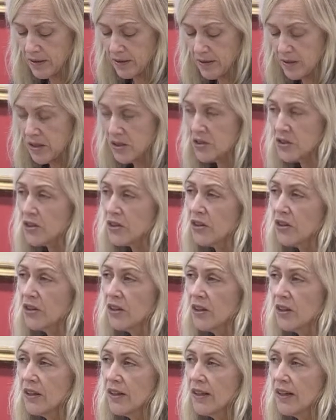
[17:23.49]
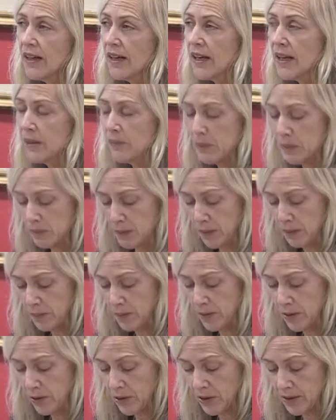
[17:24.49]
Sister, I am in my
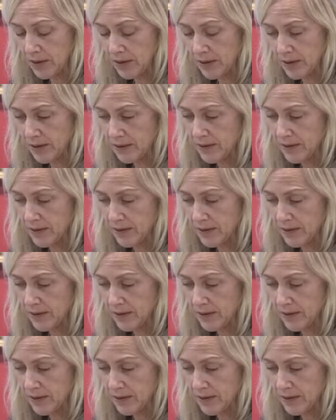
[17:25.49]
period.